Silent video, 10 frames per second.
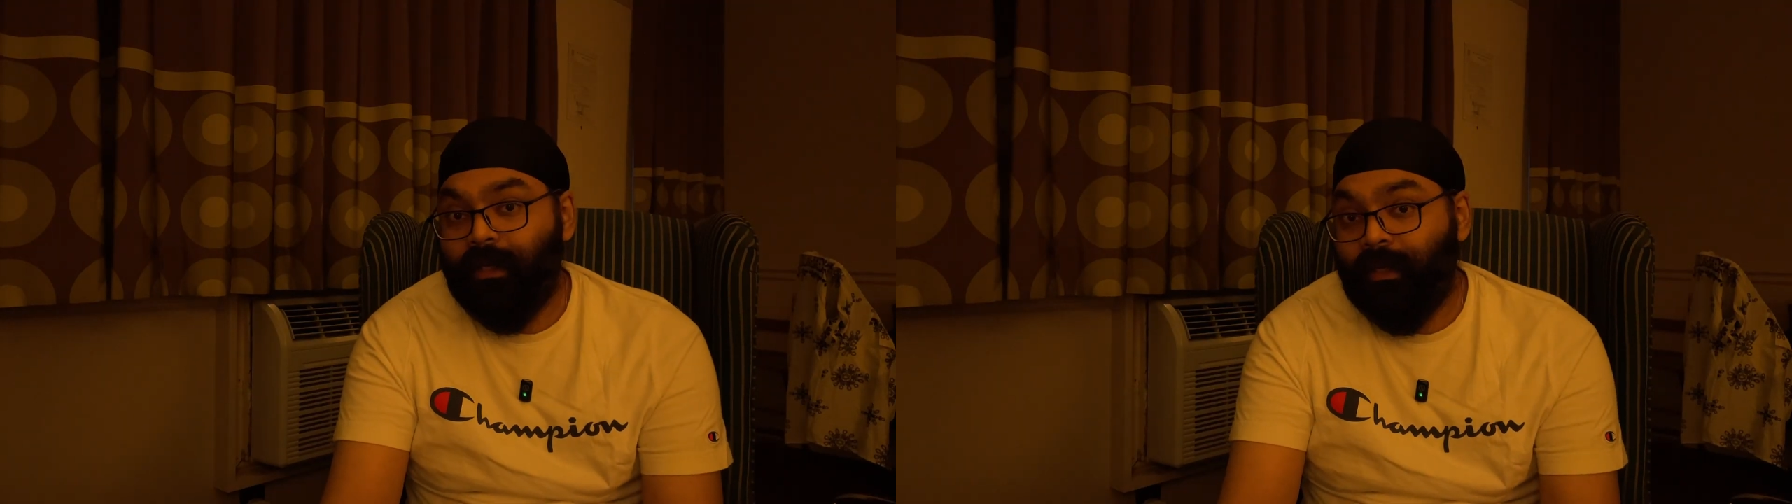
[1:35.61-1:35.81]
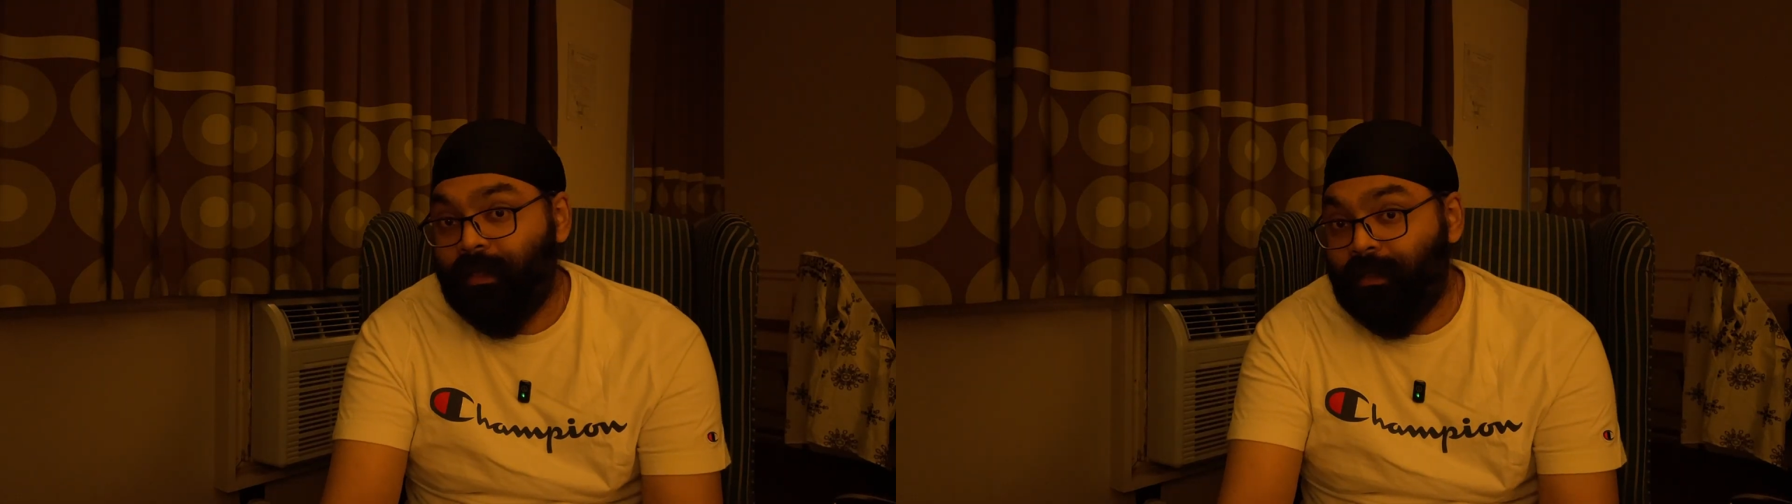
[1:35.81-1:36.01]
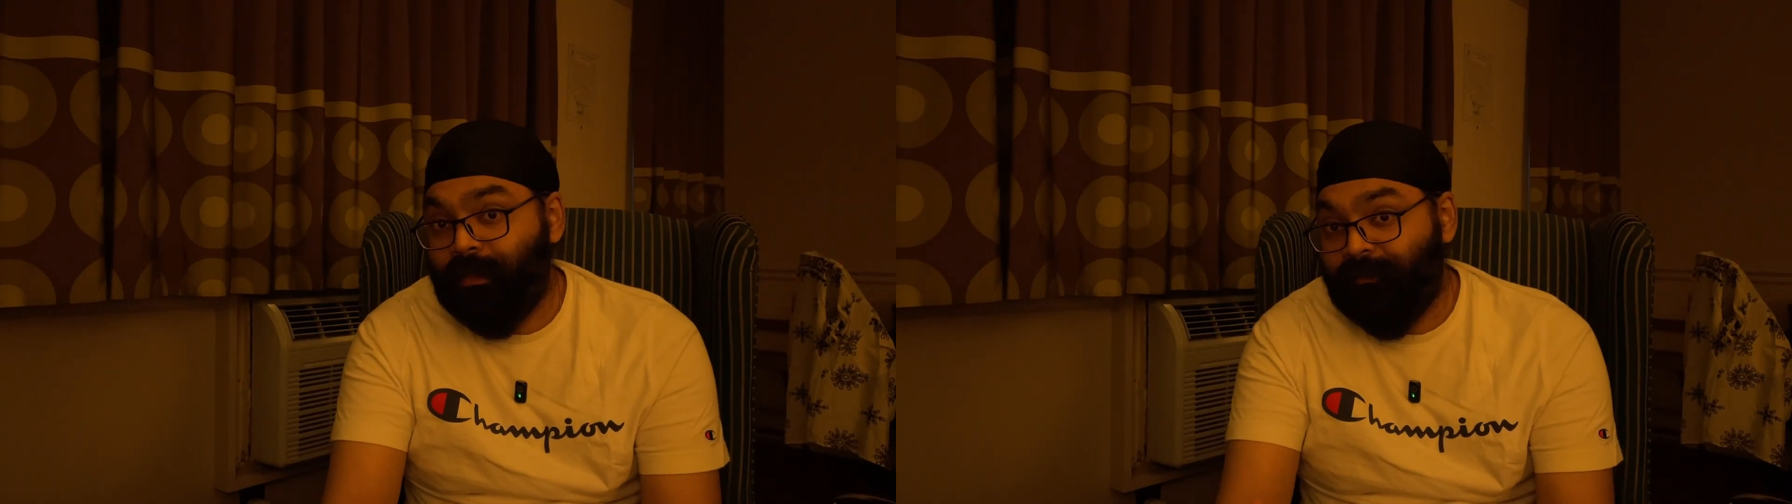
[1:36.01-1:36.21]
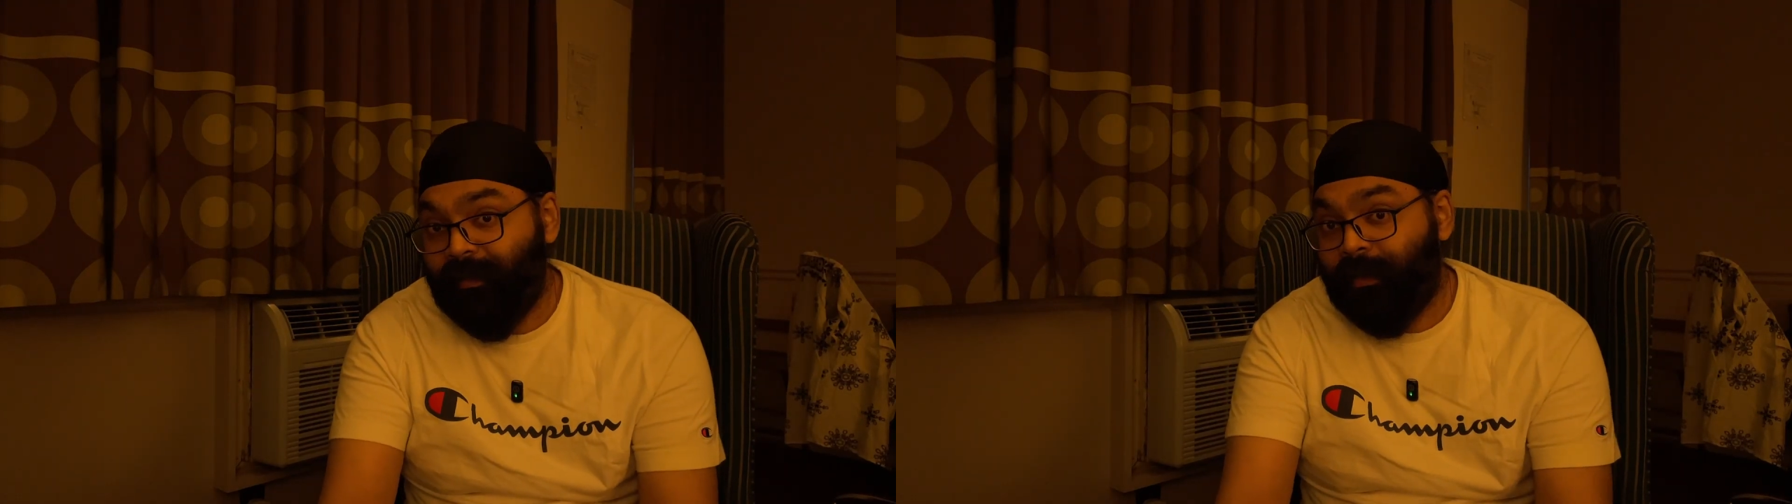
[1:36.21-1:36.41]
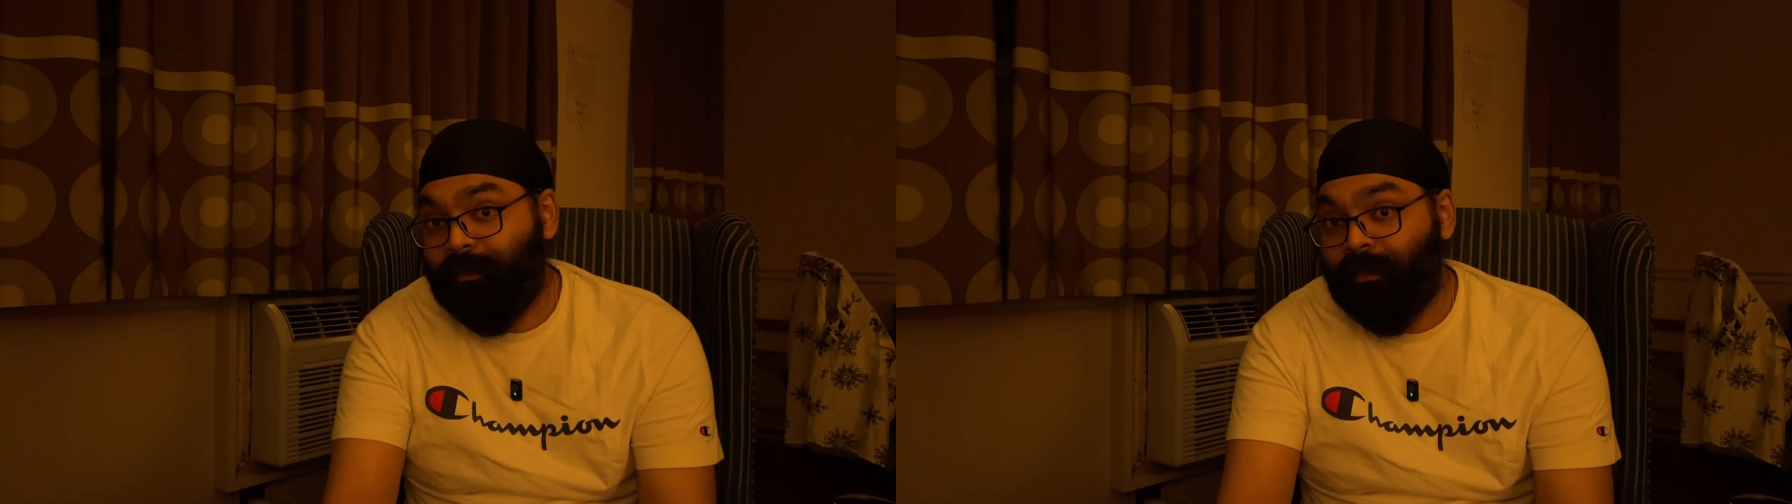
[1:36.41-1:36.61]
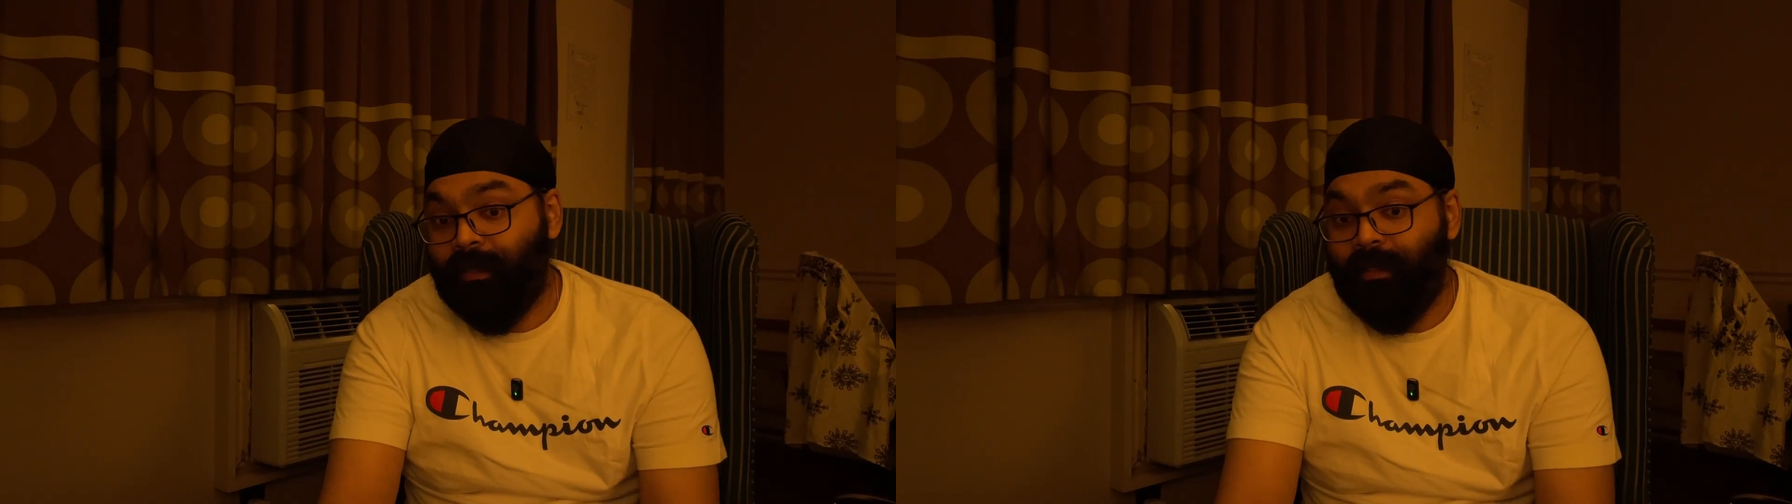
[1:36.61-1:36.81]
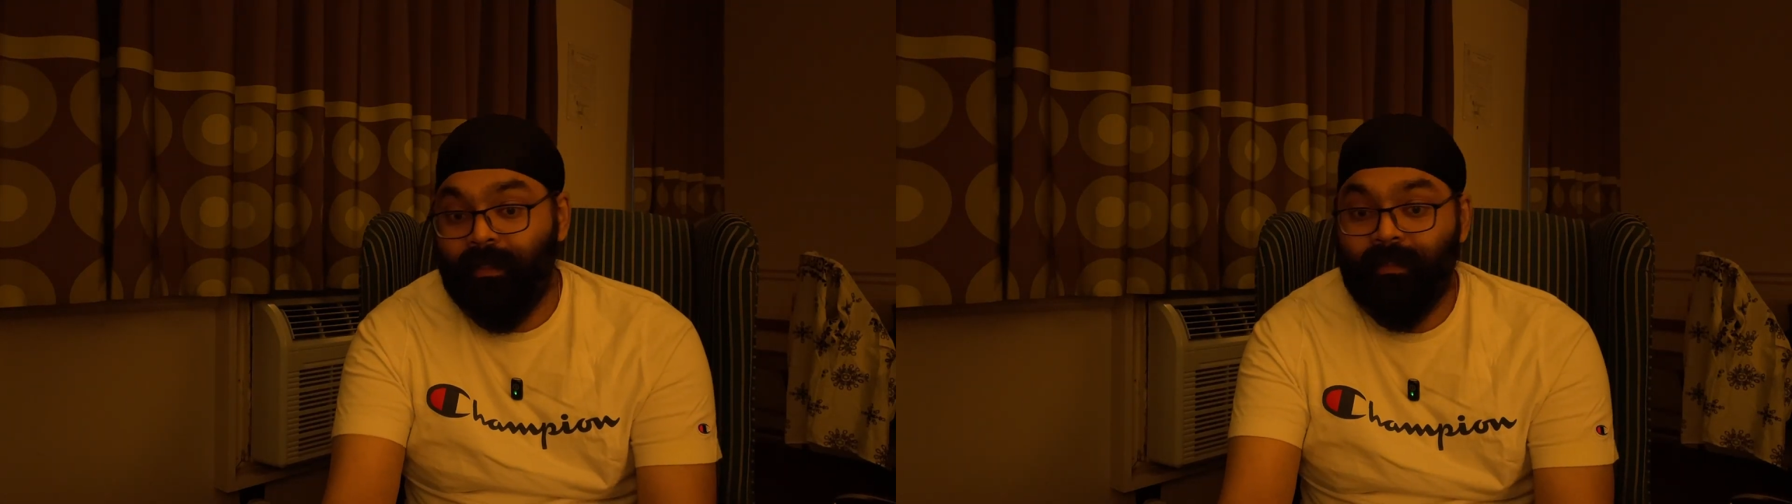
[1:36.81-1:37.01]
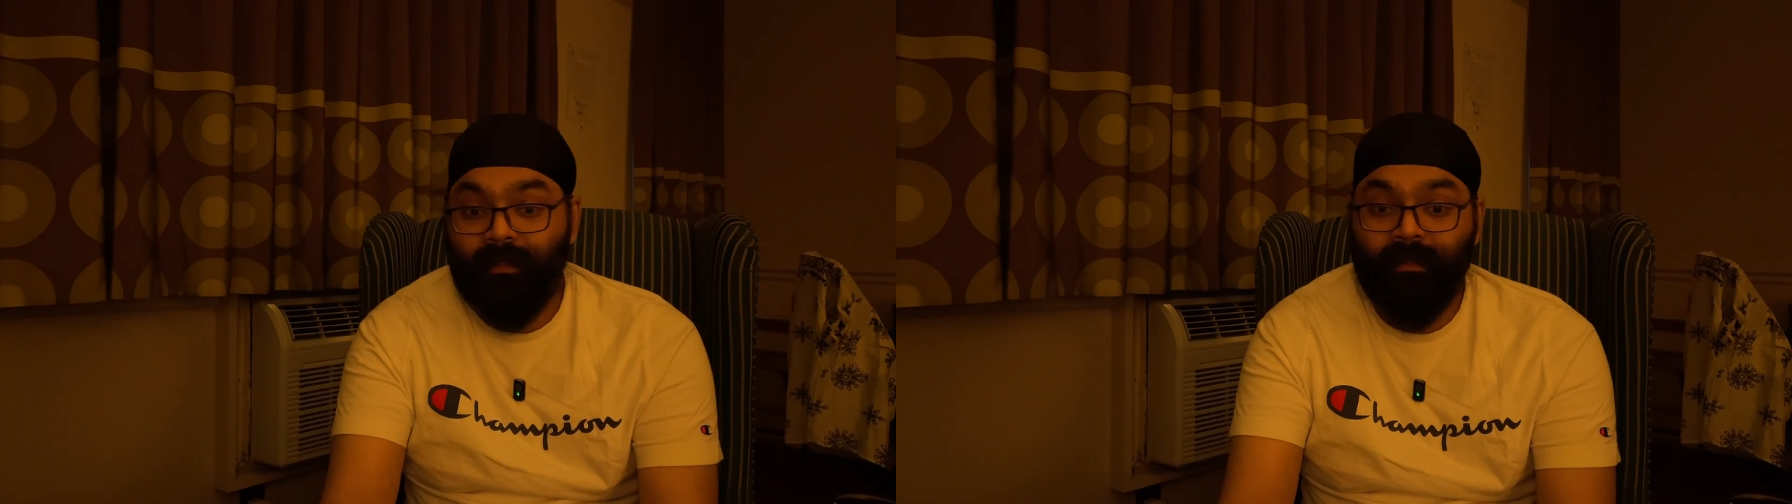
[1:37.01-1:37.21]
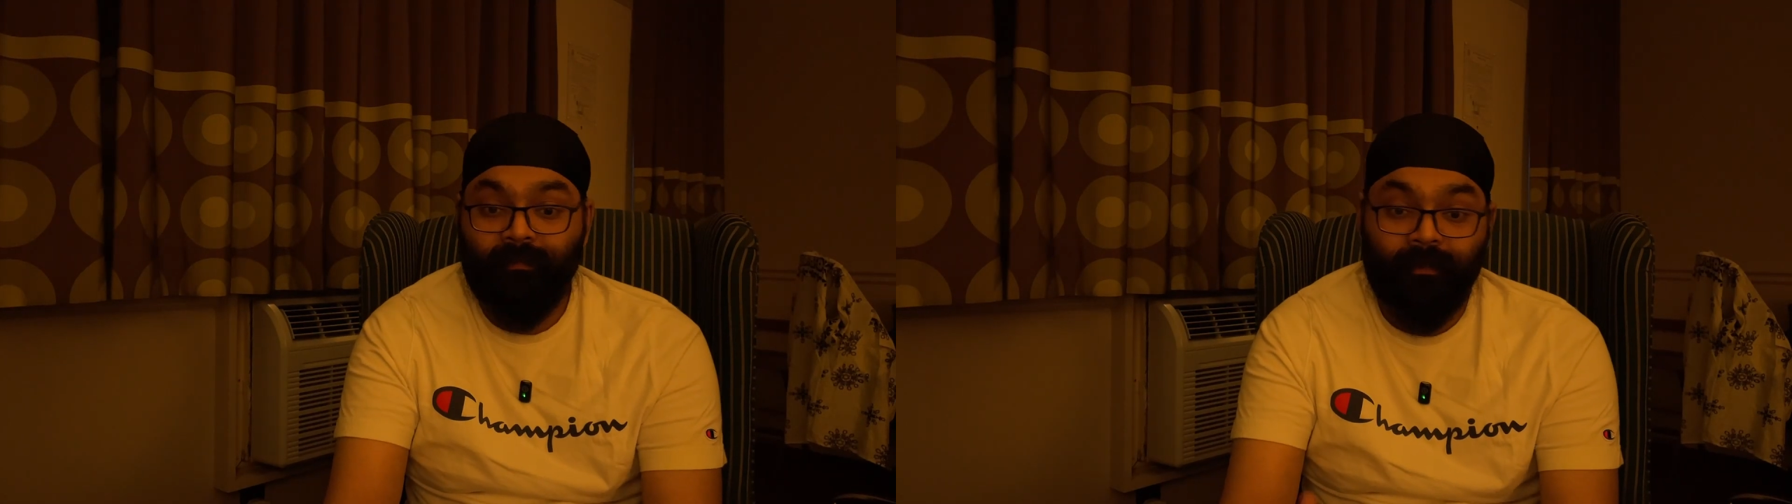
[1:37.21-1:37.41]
and the factory is